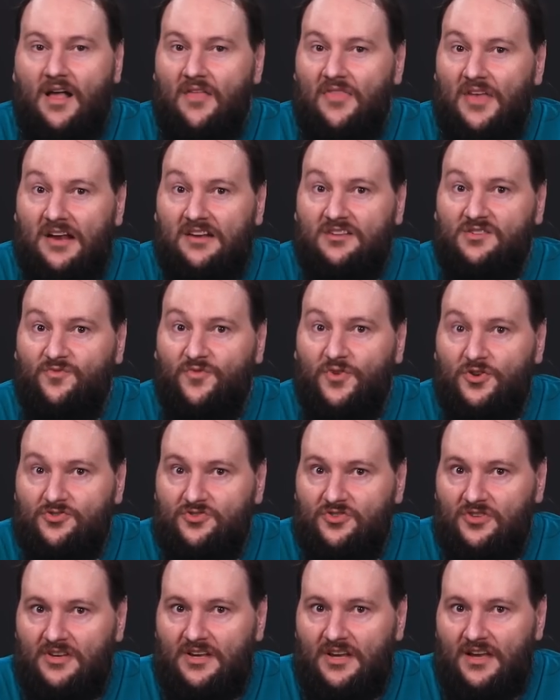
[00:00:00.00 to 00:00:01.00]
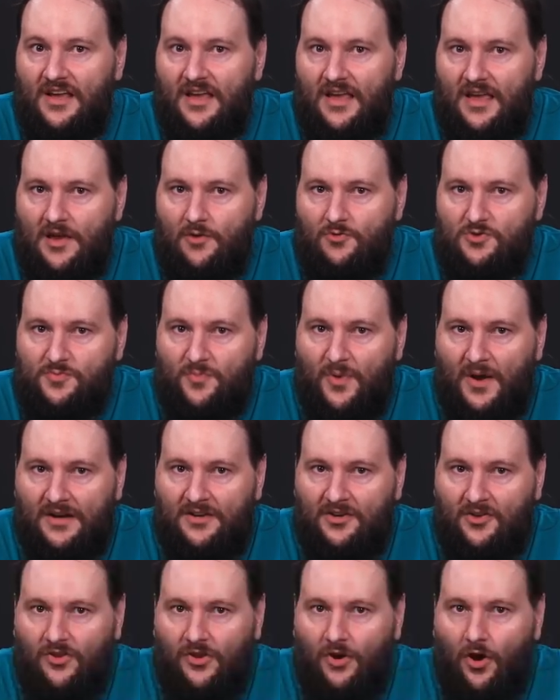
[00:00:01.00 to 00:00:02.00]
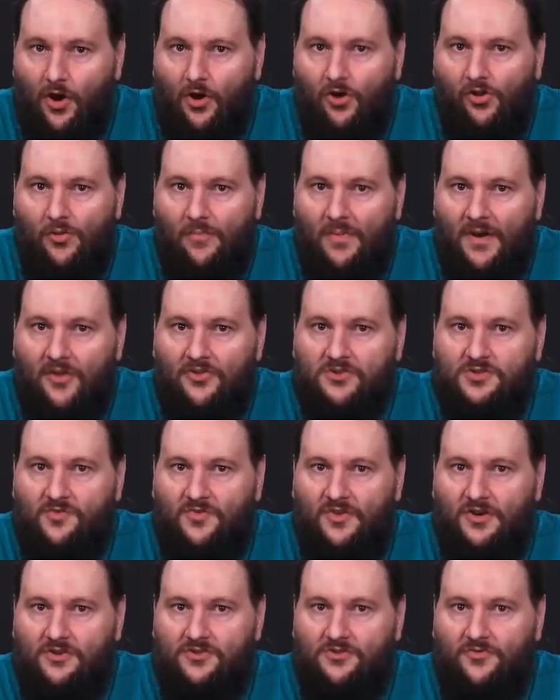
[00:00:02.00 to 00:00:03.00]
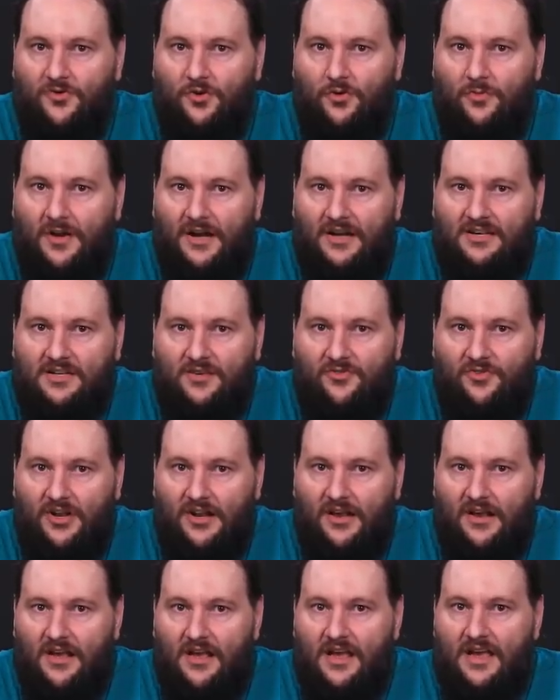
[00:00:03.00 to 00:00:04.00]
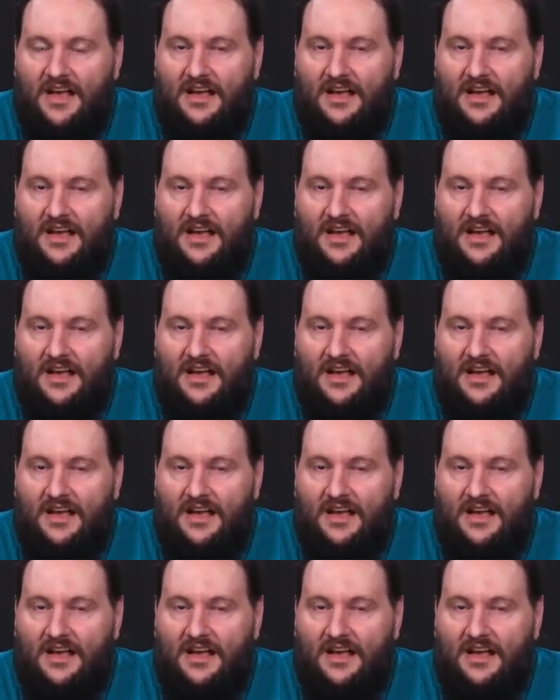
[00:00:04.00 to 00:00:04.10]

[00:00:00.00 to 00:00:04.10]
That is, firstly, it was practically all about spheres of human activity,